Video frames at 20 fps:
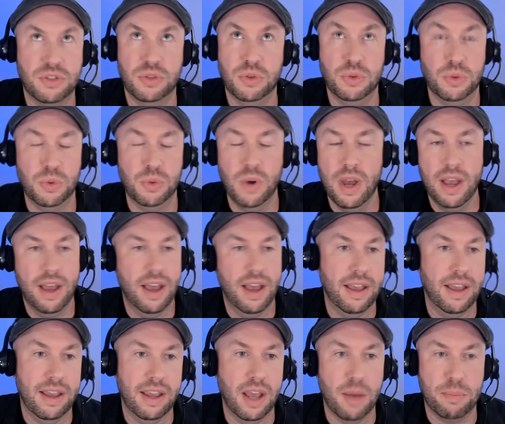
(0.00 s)
to
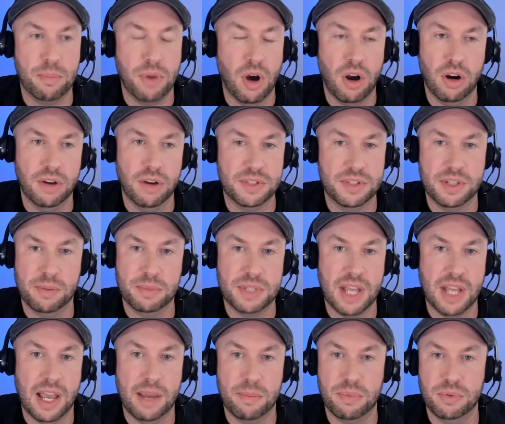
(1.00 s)
a par of some
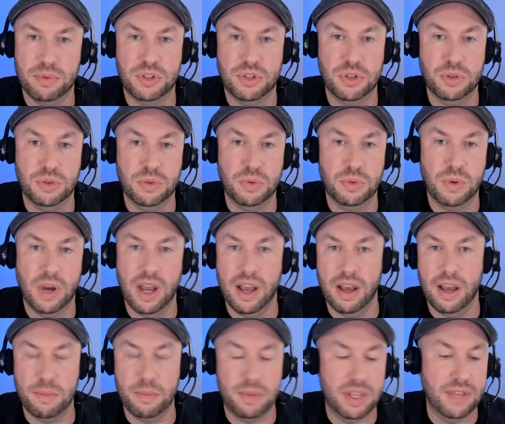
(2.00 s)
type to
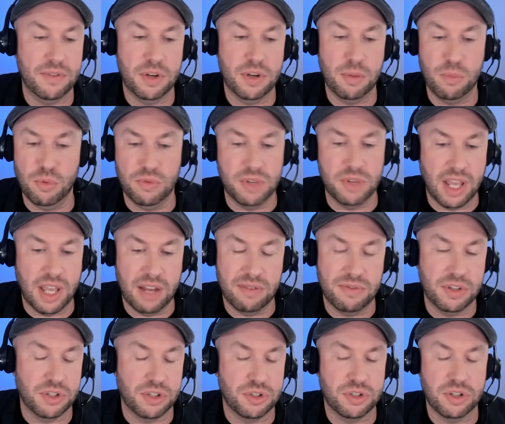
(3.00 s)
even a moving head
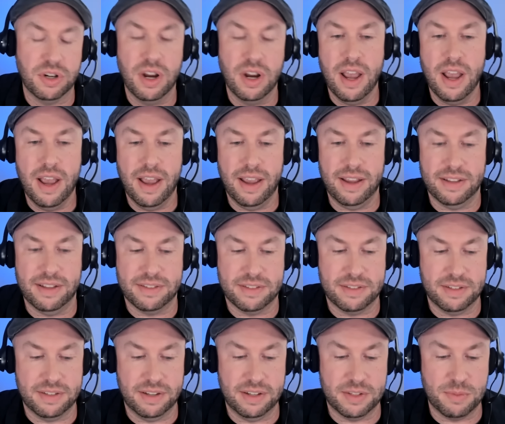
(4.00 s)
fixture.
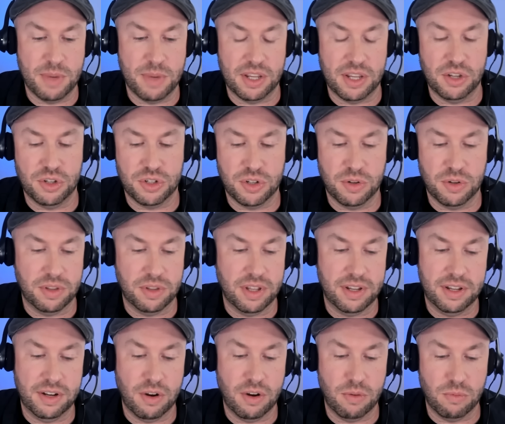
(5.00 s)
It's making sure that
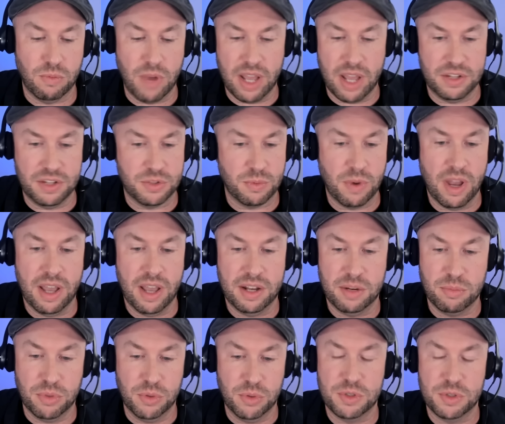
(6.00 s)
red is red
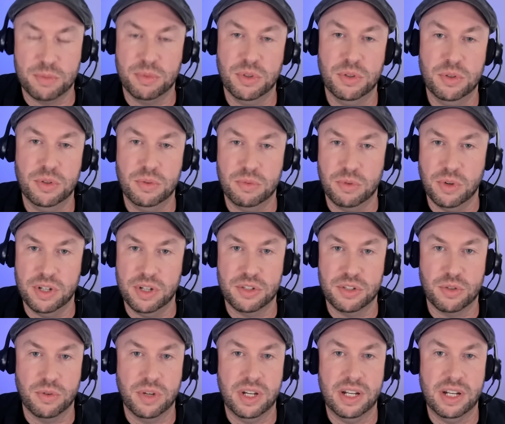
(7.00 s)
and blue is blue, green is
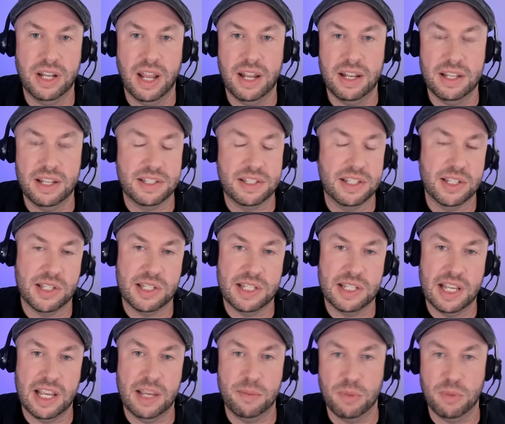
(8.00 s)
green, and it's the
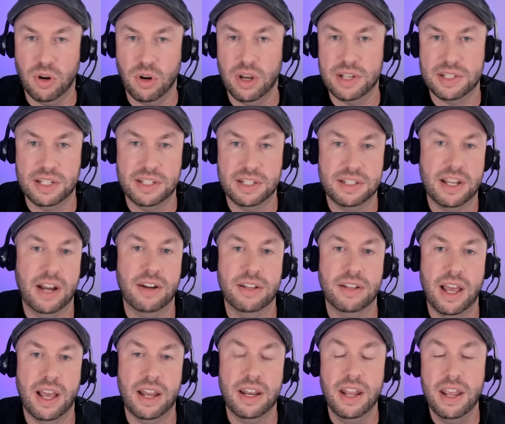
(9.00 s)
same across the entire
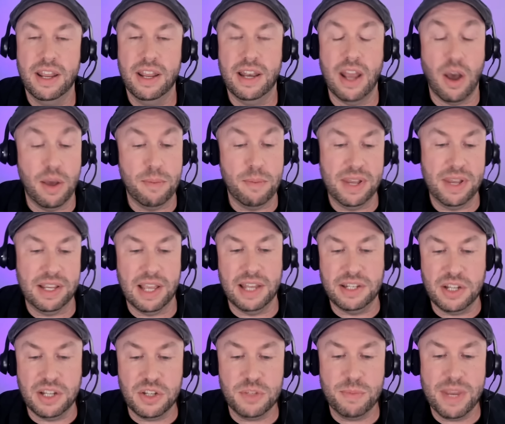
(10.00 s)
line. Now it
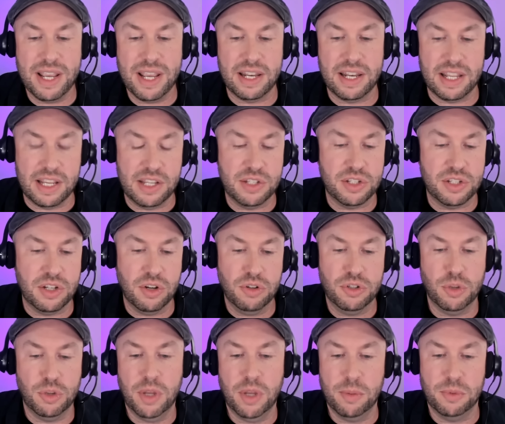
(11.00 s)
does make it easier
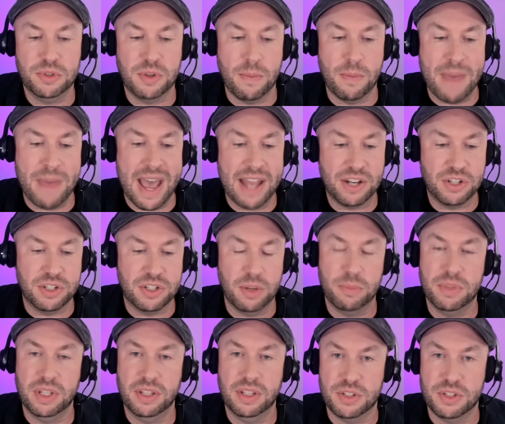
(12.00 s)
to be able to match
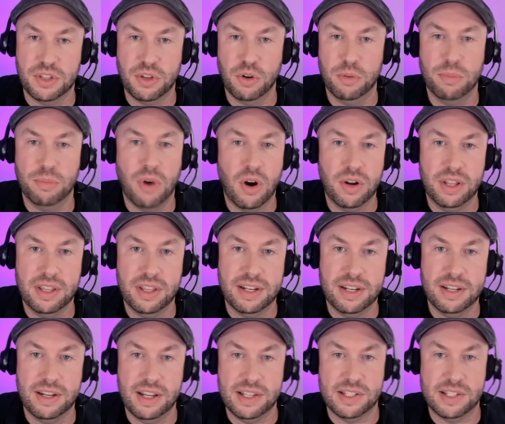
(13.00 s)
something that's third party that
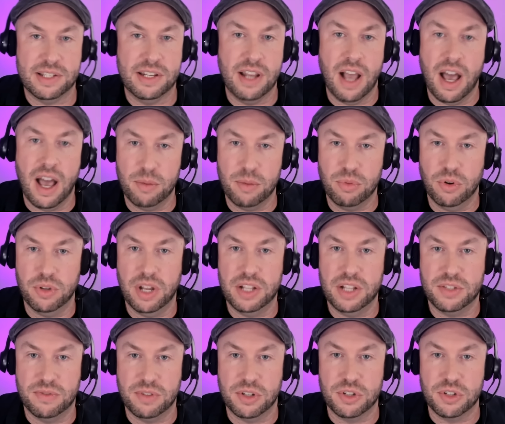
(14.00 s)
is not a
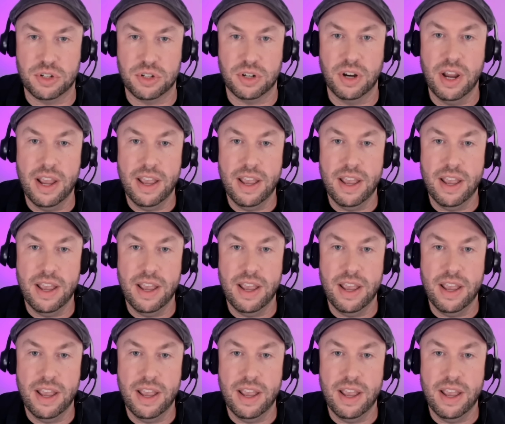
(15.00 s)
ProLights fixture.